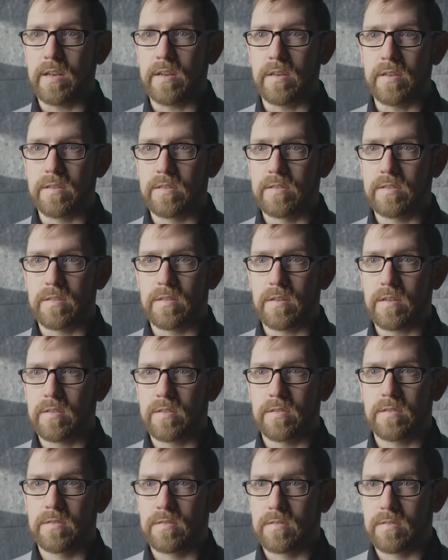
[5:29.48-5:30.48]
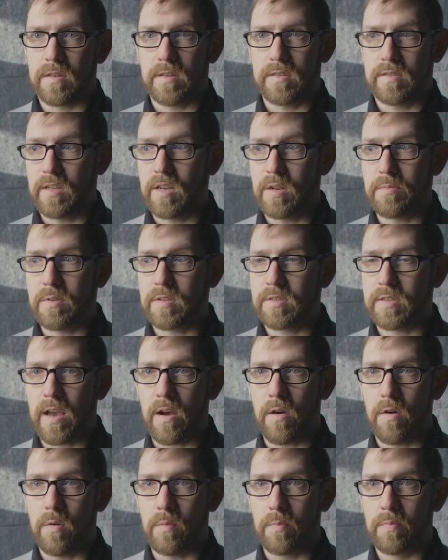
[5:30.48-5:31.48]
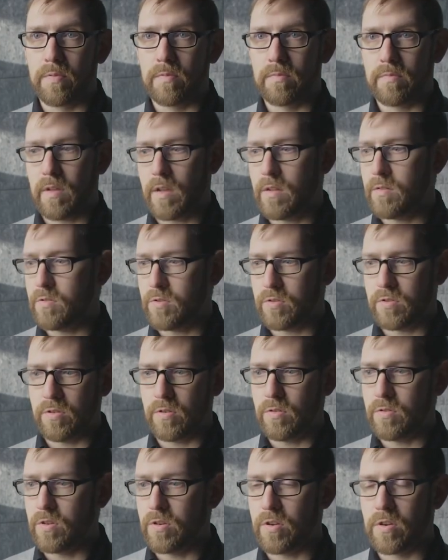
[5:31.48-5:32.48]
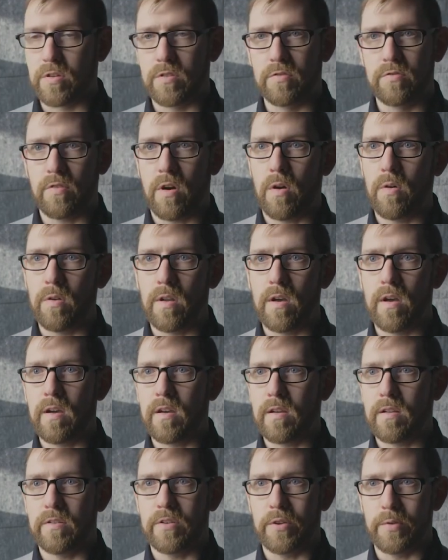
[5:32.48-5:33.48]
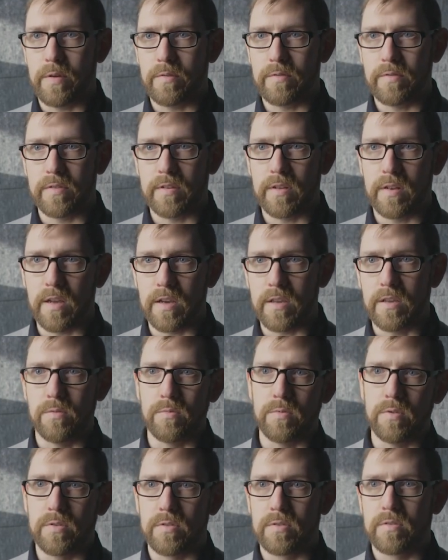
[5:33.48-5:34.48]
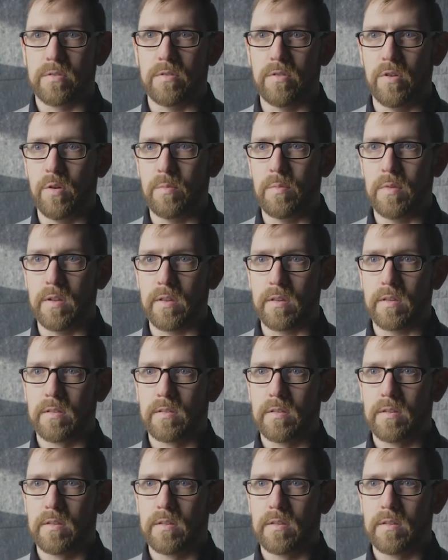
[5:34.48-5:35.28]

in a cinema setup, then just use your controller and do everything like you would normally.